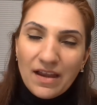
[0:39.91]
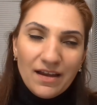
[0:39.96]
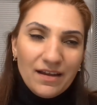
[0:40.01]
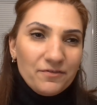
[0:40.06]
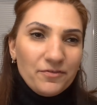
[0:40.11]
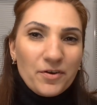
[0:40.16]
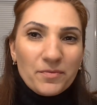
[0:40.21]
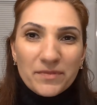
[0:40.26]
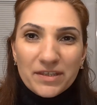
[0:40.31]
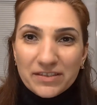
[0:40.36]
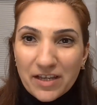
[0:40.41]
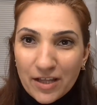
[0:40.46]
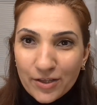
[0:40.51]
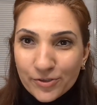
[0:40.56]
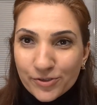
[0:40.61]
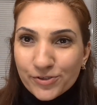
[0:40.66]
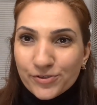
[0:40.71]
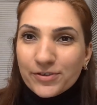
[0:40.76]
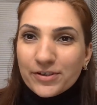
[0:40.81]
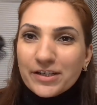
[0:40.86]
from the
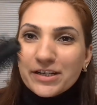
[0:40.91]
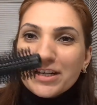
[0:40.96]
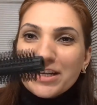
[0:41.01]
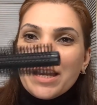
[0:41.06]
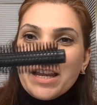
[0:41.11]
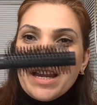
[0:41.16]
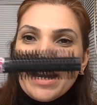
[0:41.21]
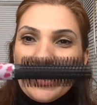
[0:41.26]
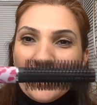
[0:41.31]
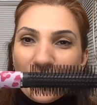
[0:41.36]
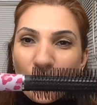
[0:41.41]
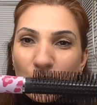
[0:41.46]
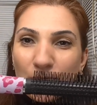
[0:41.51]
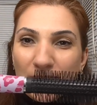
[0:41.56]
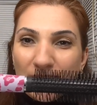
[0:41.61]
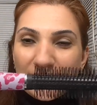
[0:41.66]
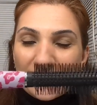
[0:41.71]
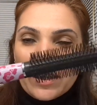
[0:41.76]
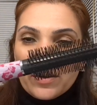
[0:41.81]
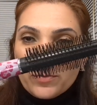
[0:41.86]
dollar store, I
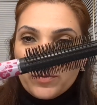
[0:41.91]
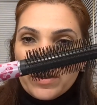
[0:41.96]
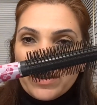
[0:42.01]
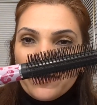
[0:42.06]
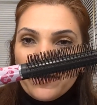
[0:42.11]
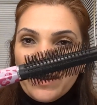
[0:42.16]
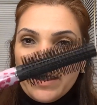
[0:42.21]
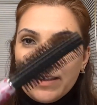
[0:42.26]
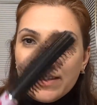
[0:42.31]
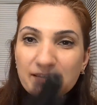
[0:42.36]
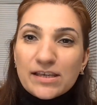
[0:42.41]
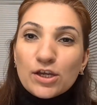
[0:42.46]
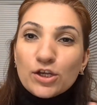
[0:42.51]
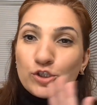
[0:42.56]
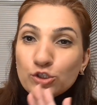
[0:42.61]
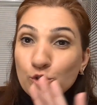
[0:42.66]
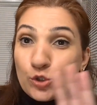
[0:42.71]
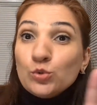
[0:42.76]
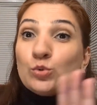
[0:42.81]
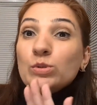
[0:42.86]
always get one of these
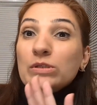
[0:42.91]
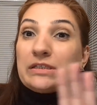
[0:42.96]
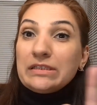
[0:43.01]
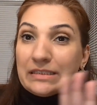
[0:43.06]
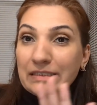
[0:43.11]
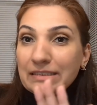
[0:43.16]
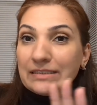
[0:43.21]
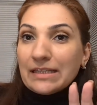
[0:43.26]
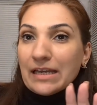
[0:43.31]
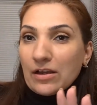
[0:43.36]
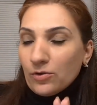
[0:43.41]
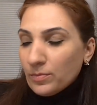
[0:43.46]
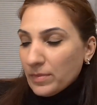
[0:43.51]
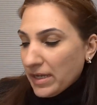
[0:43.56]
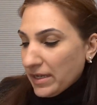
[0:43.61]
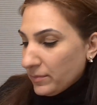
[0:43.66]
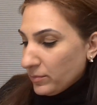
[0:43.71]
to clean out my